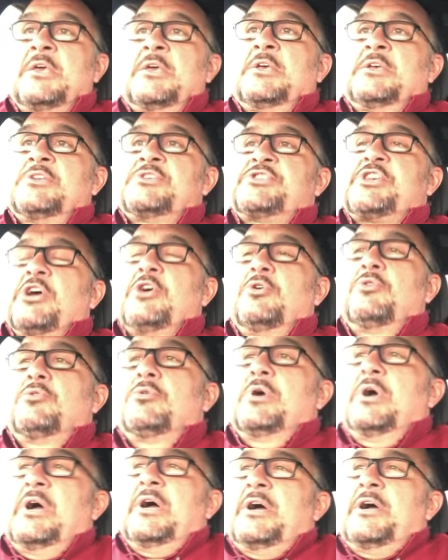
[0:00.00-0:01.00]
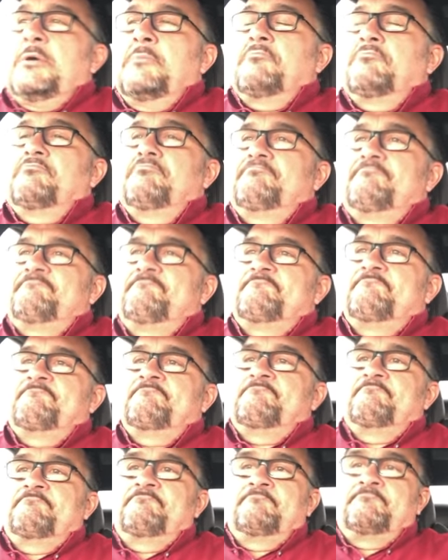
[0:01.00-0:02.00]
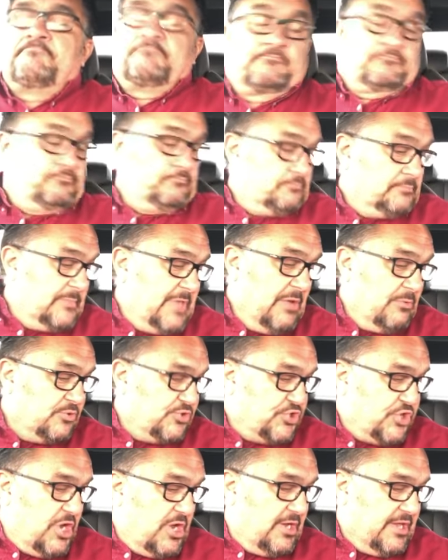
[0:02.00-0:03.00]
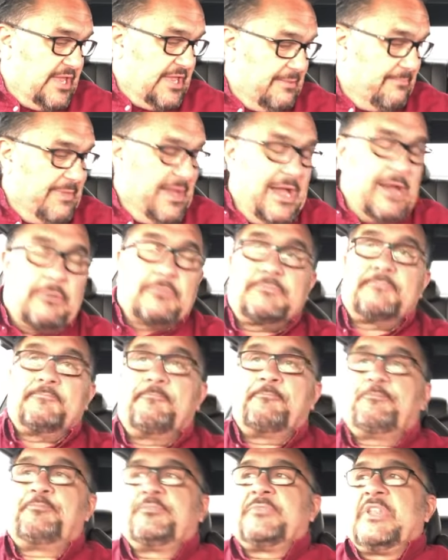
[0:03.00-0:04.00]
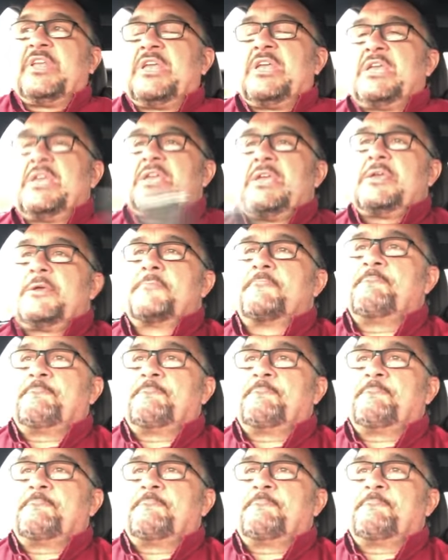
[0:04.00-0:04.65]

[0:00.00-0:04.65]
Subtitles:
so I was talking about the